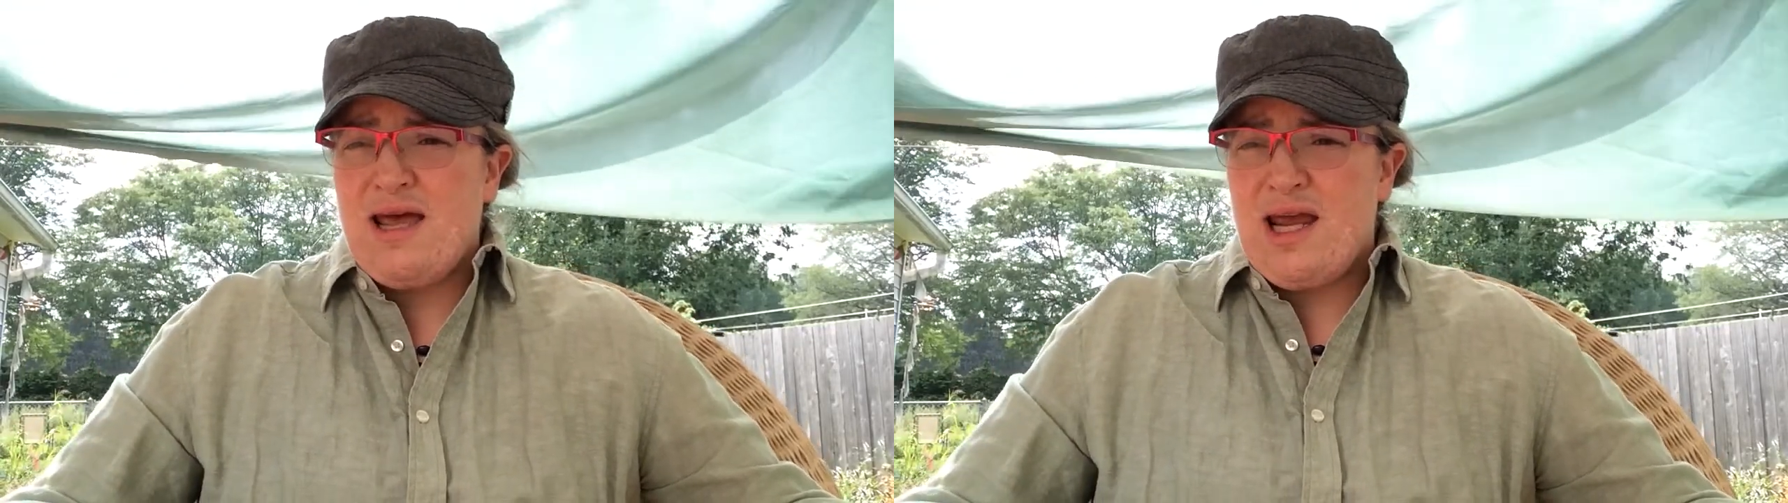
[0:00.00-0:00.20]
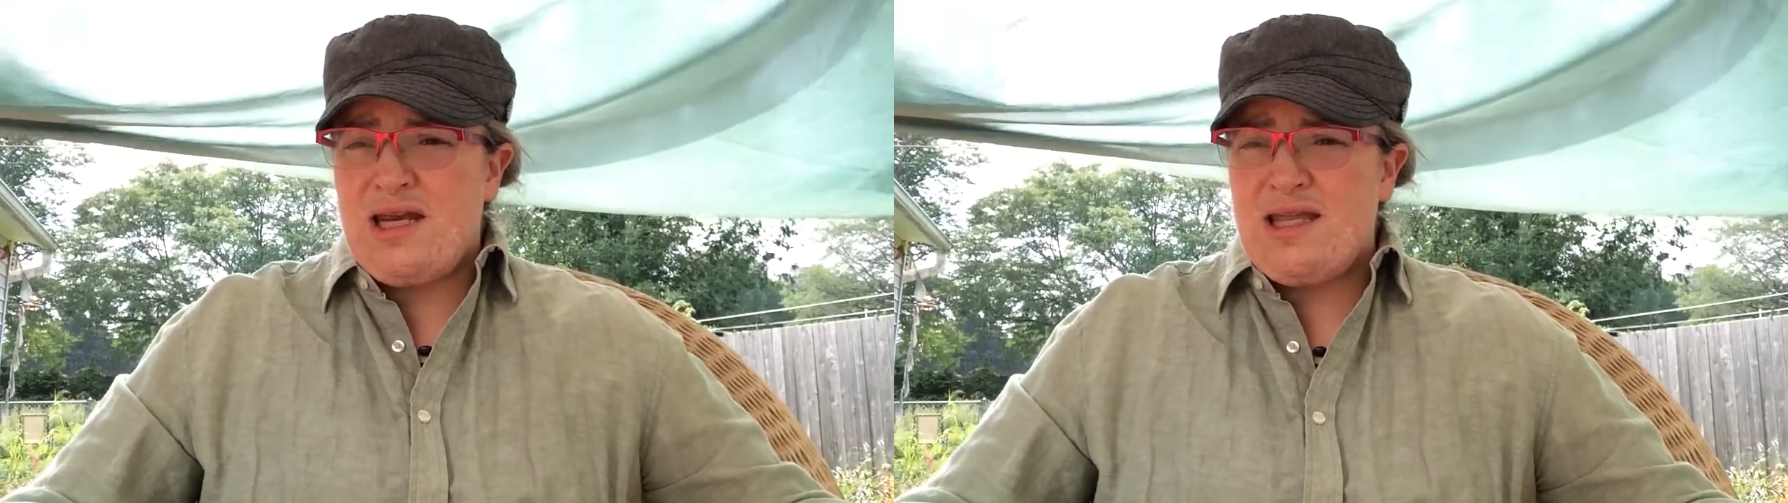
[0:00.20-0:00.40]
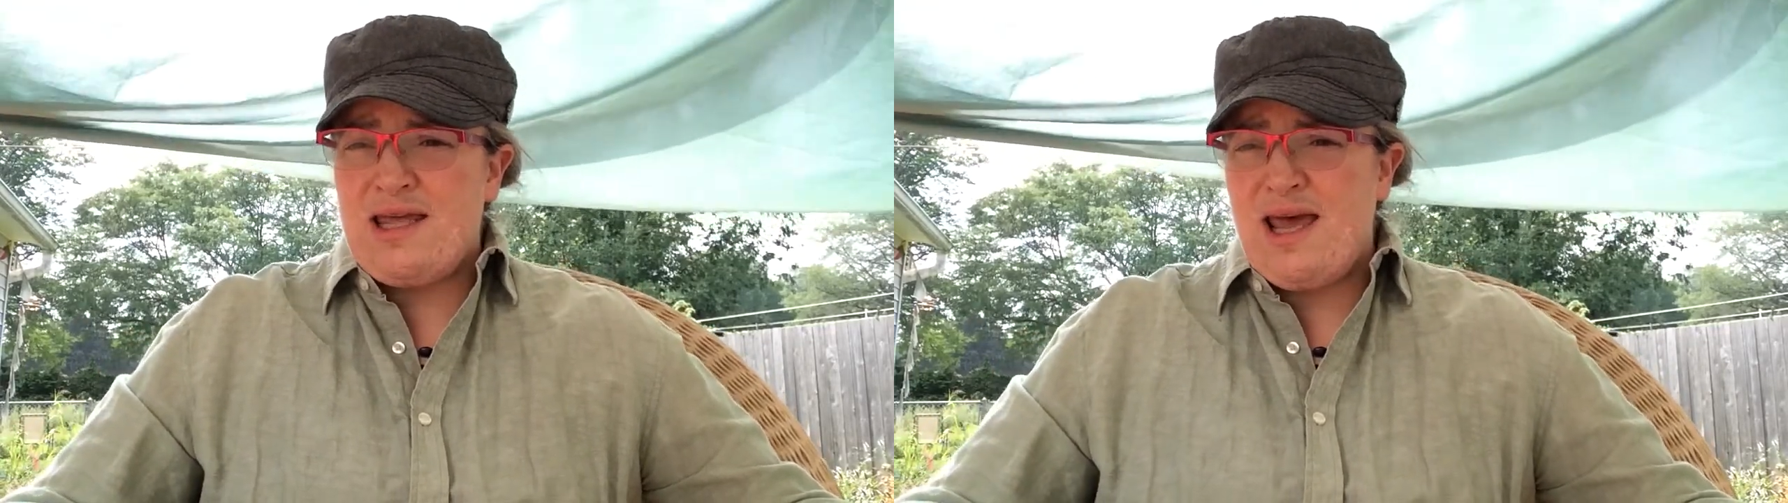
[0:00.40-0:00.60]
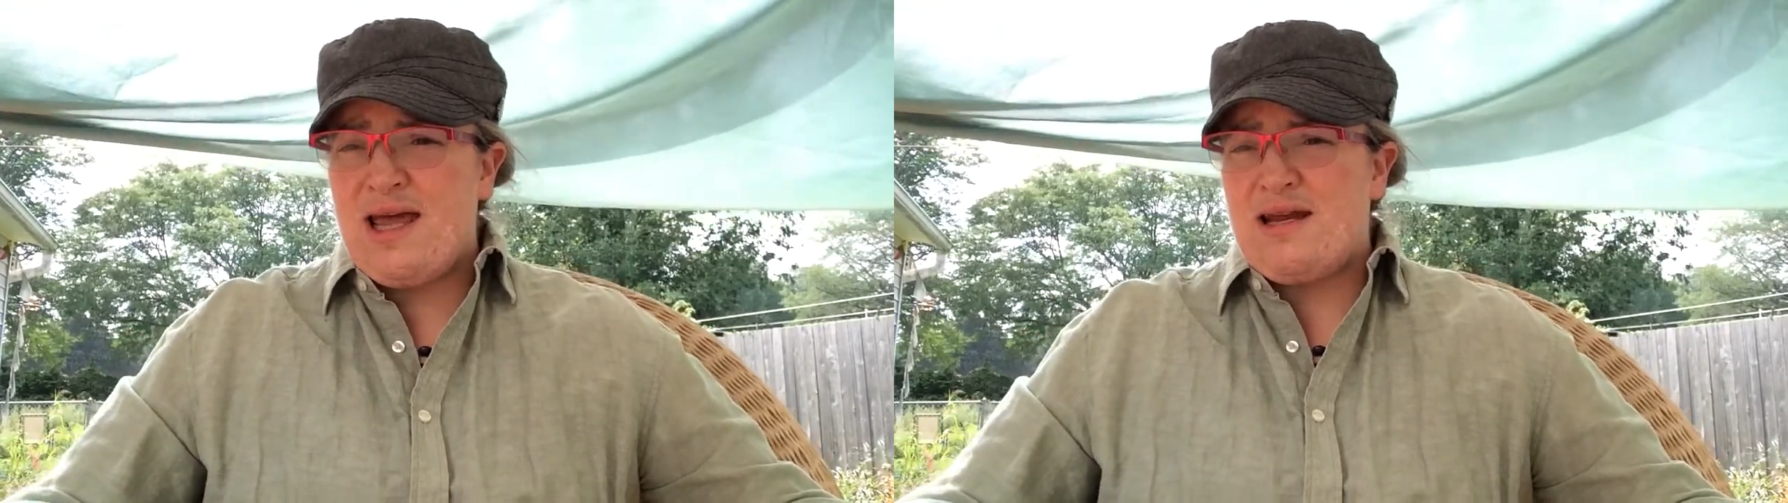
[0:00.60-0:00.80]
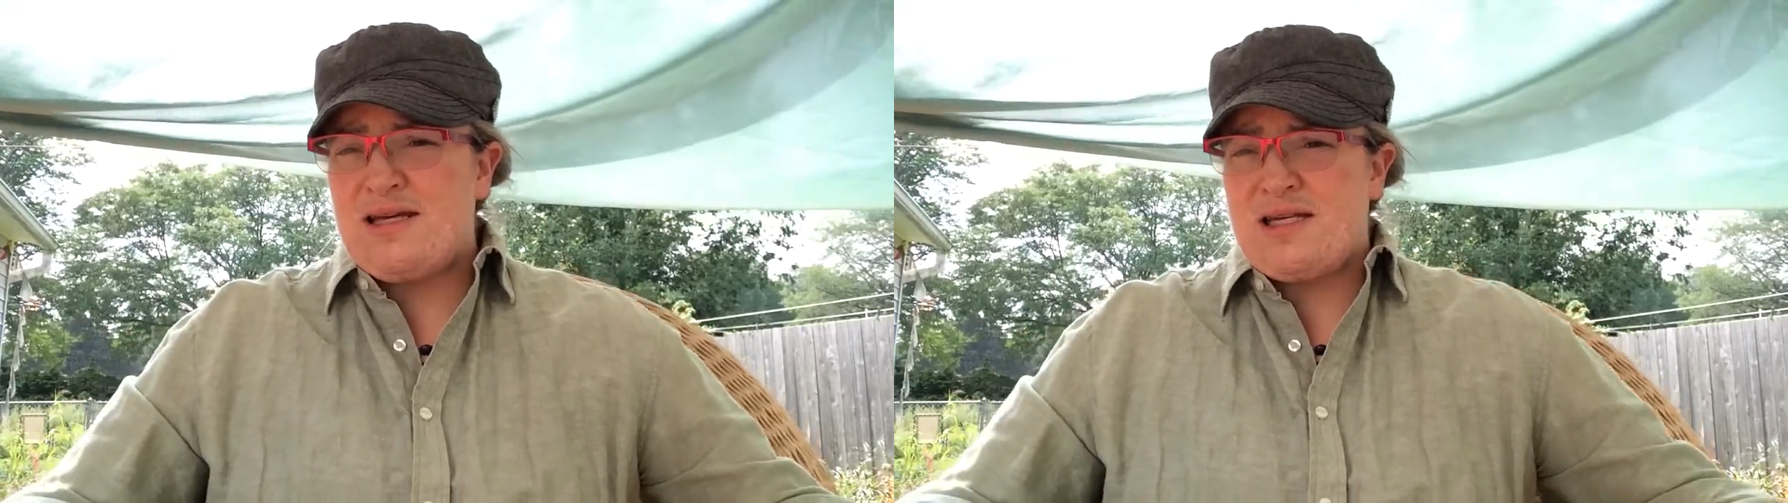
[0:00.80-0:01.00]
And in
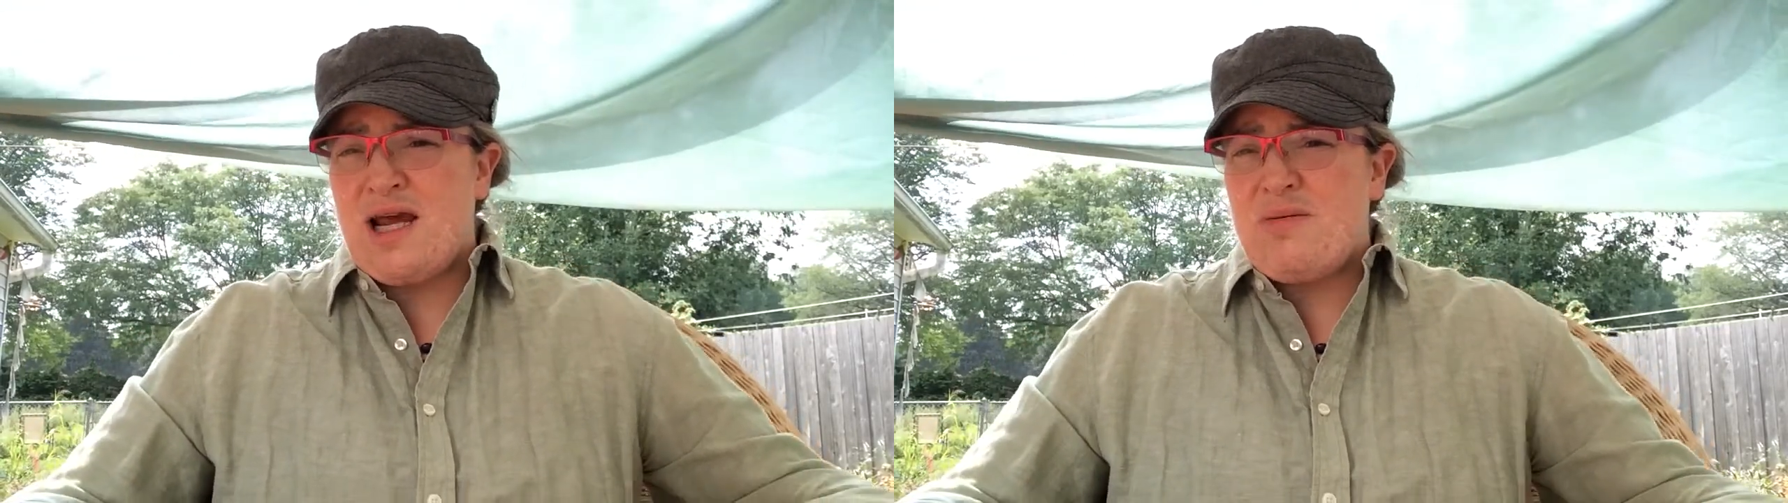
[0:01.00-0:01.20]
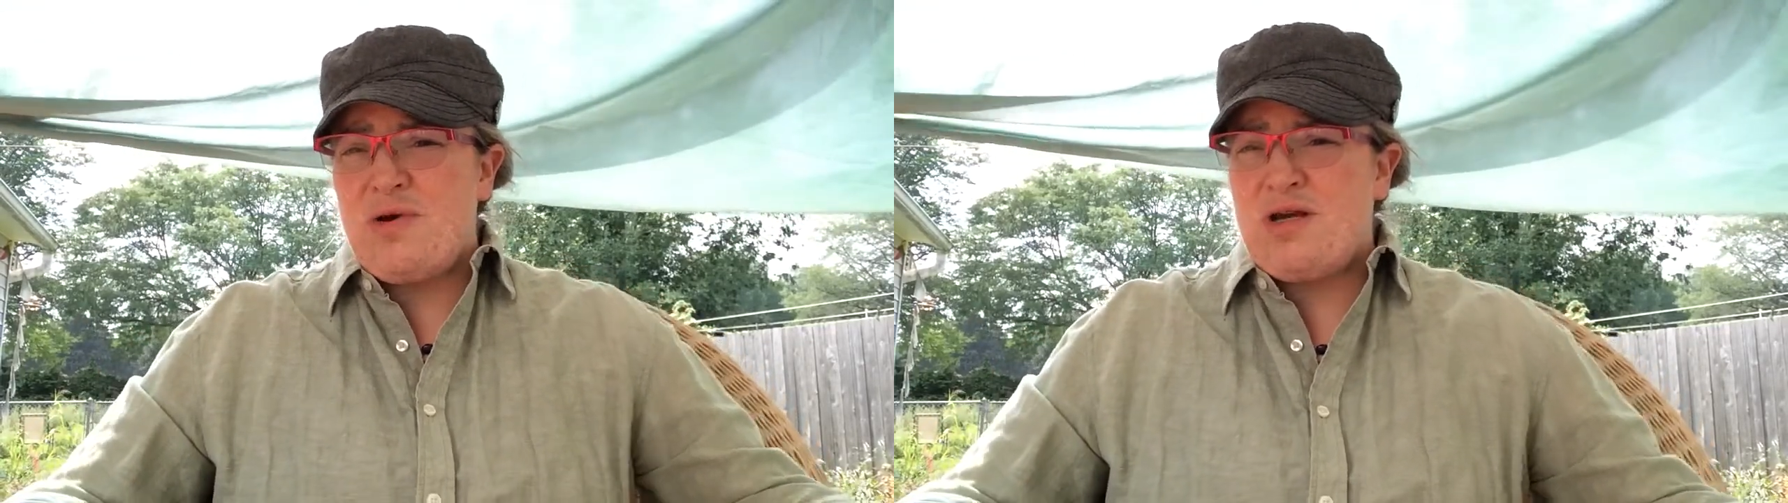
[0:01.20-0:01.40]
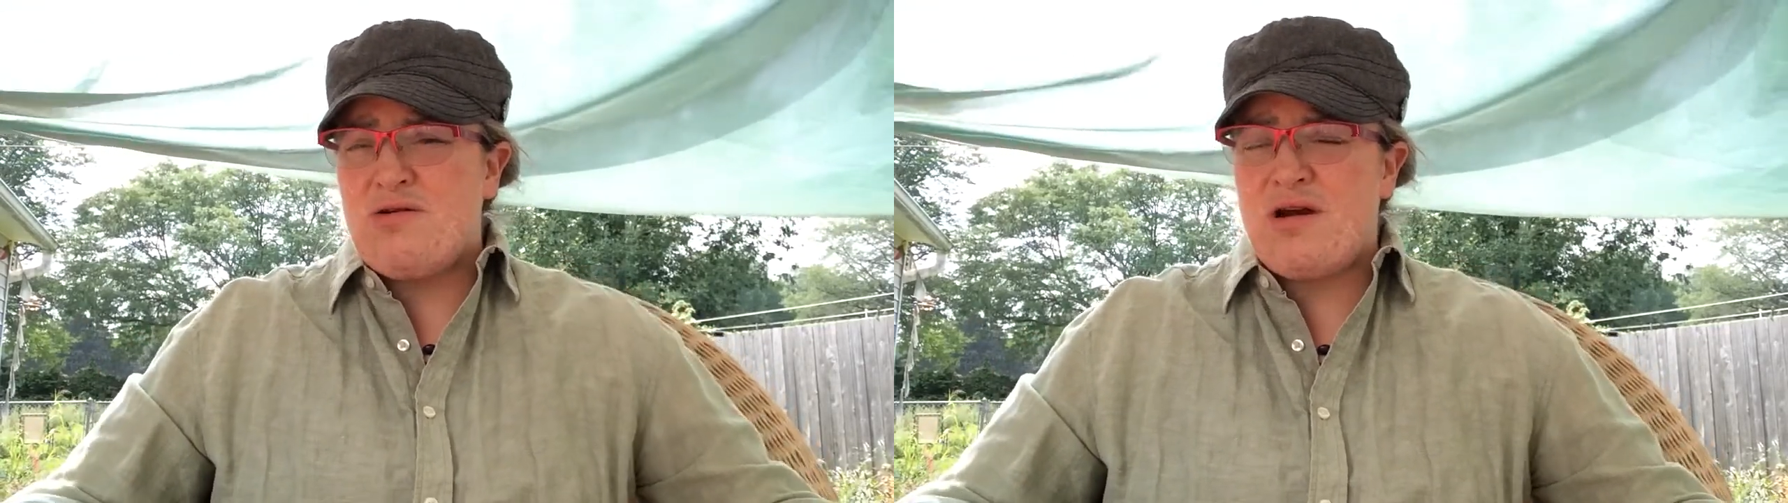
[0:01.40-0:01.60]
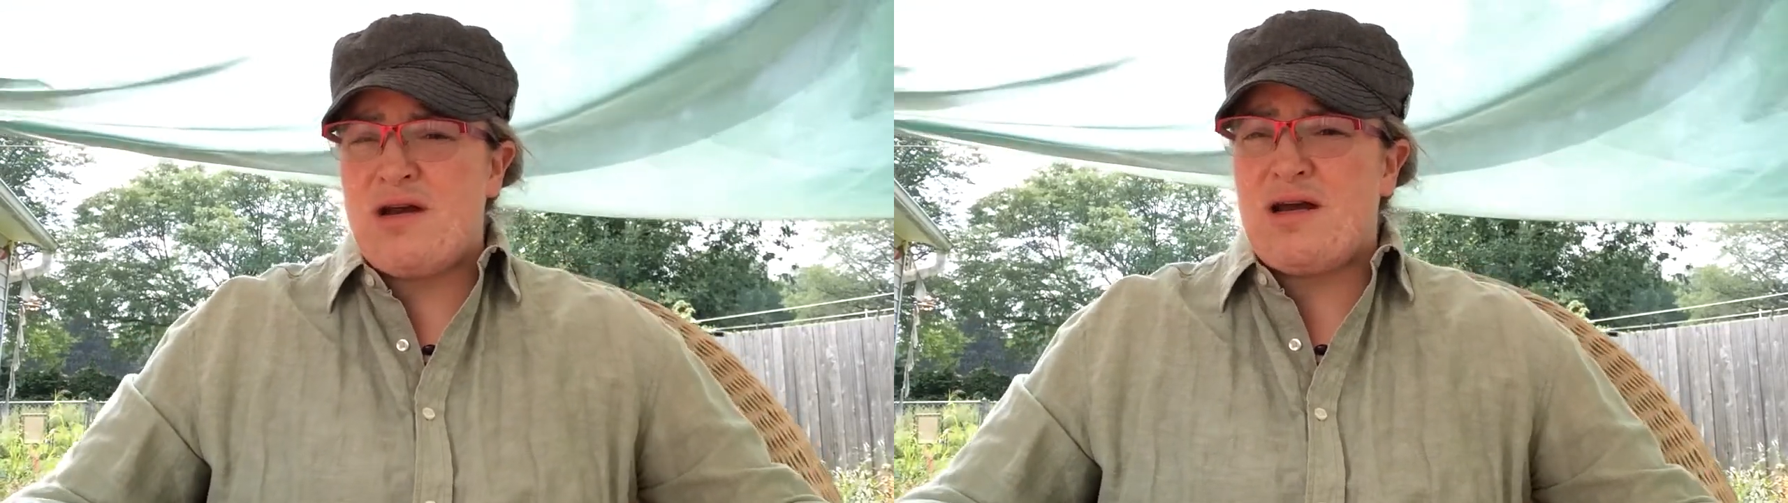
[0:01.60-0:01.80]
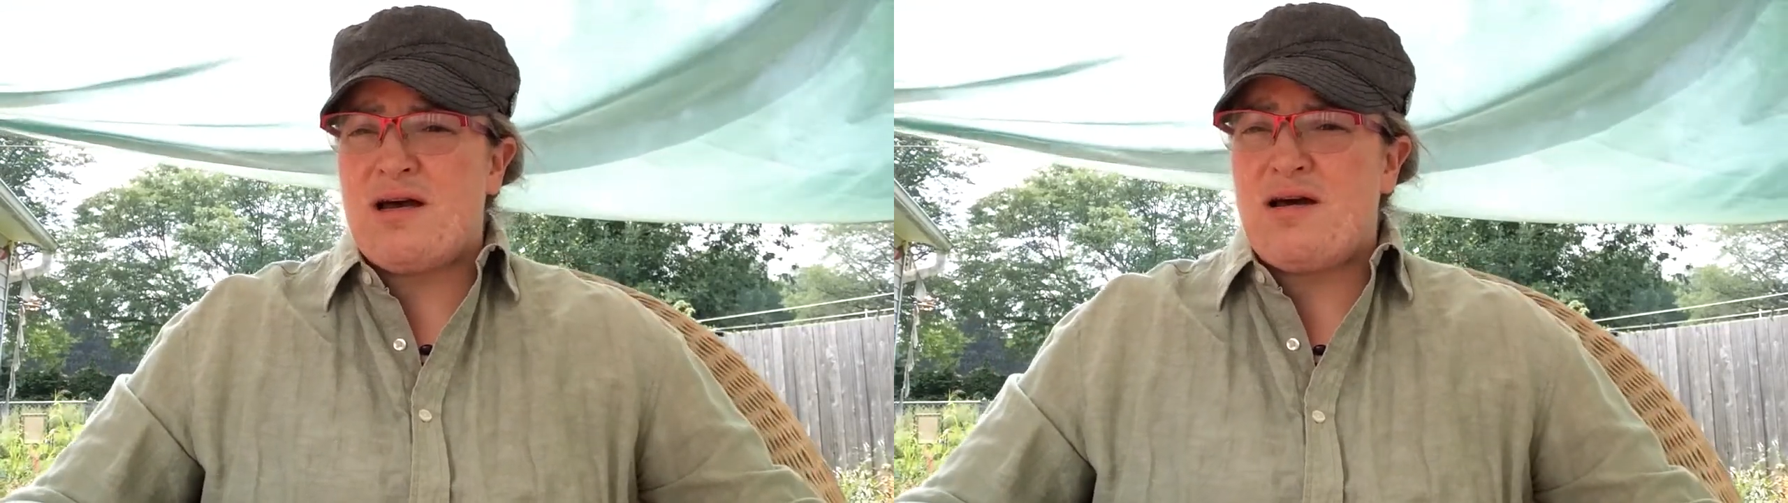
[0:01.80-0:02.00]
that assignment, you're
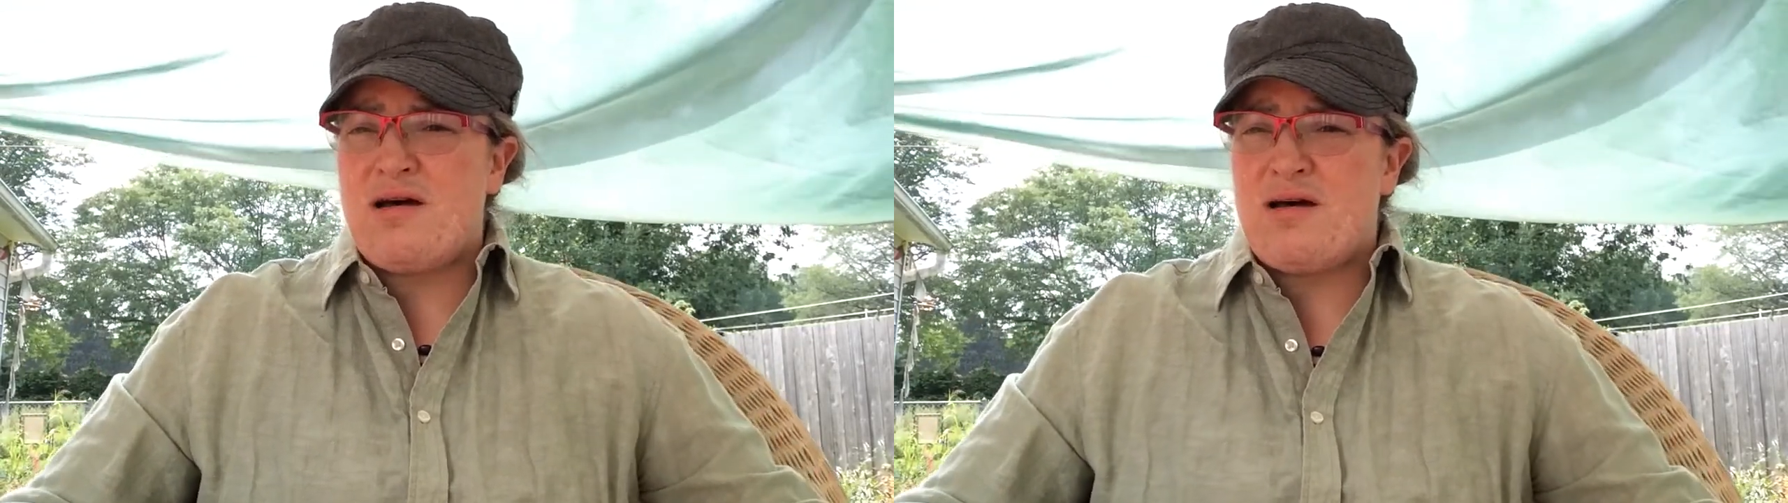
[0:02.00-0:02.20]
going to